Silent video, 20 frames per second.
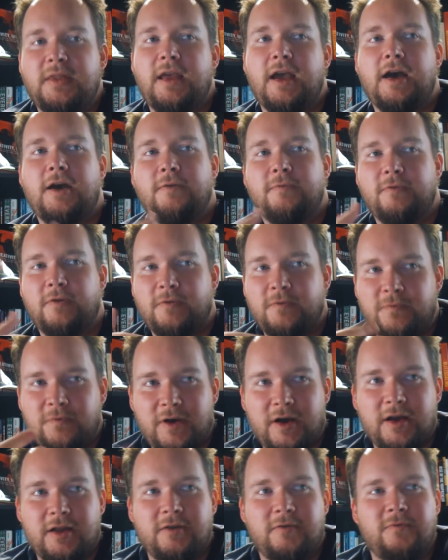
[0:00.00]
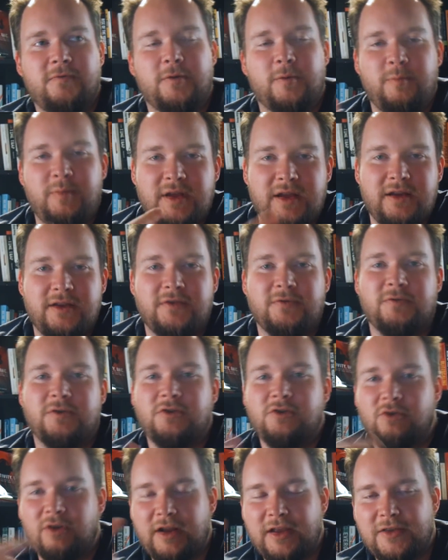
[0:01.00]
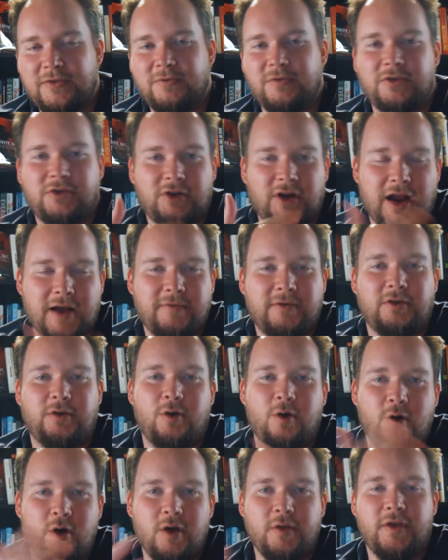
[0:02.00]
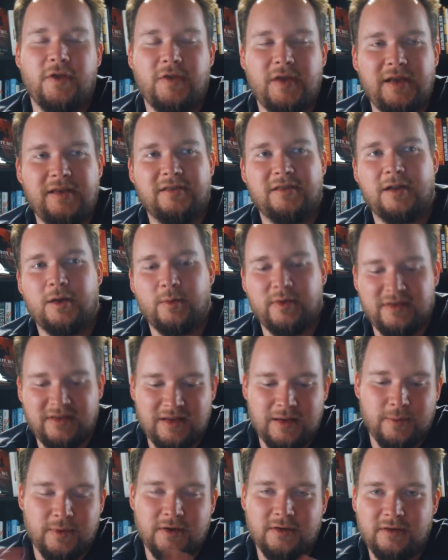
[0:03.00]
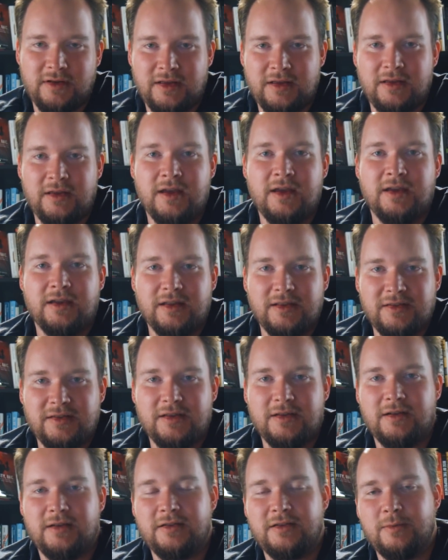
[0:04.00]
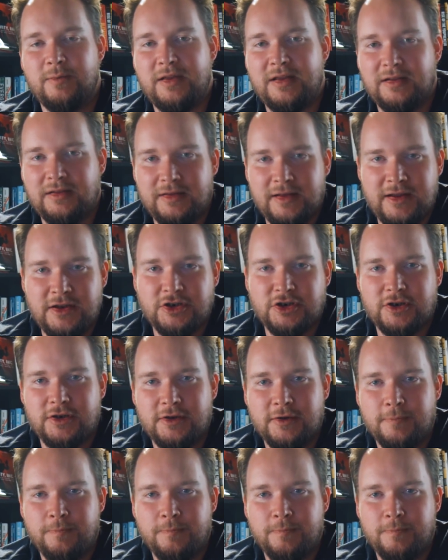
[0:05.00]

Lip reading: Now, for fun, for beers, for drinks, for travel, all the things that I would typically consider to be leisure,